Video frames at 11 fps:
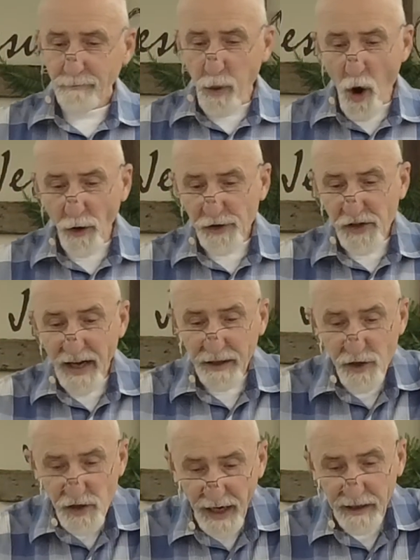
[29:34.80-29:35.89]
Paul said in
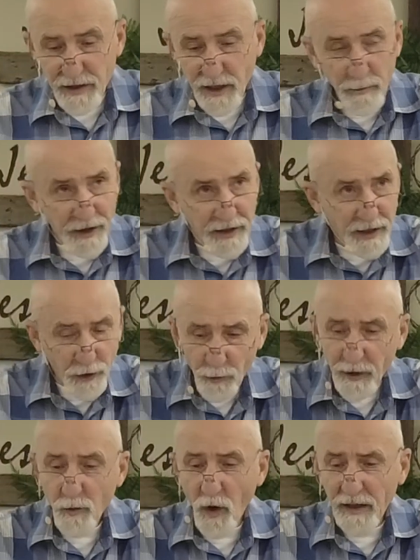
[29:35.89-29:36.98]
2 Timothy
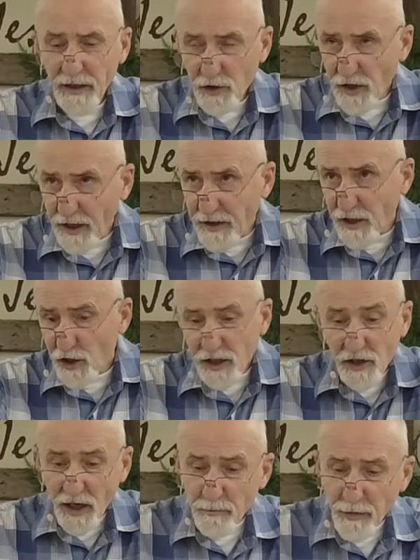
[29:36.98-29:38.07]
3:1 he said this he
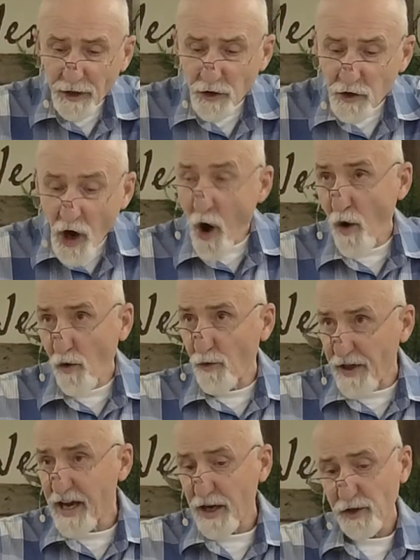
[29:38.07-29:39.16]
said but know
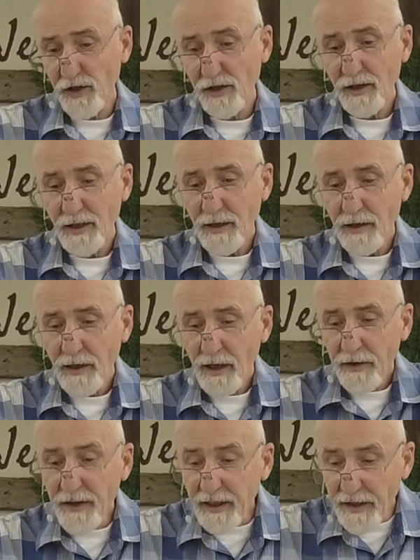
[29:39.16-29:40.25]
this
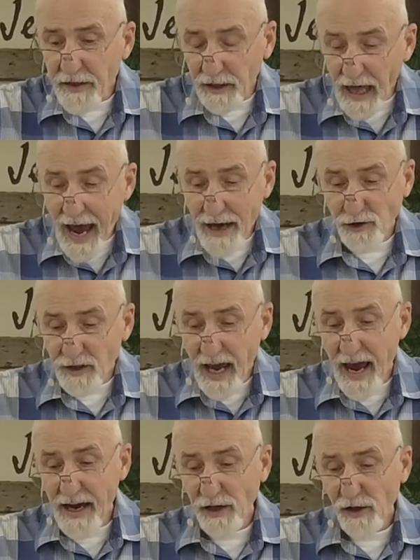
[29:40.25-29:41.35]
that in the last
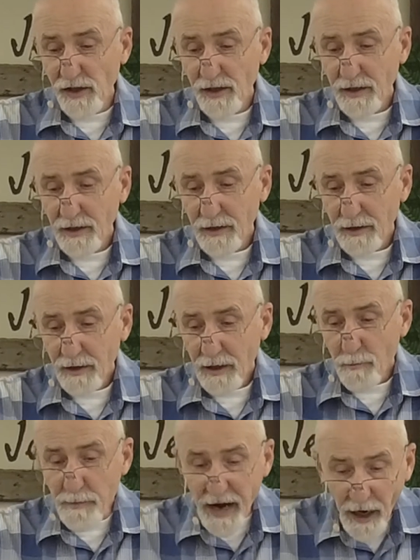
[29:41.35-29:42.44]
days
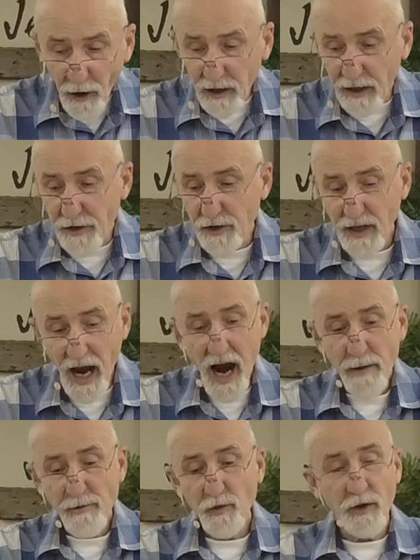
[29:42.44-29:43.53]
perilous
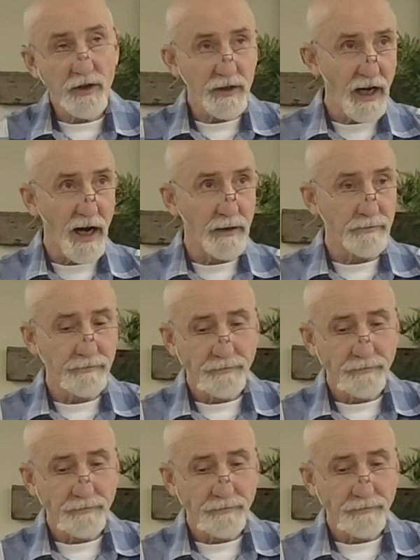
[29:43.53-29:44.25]
times will come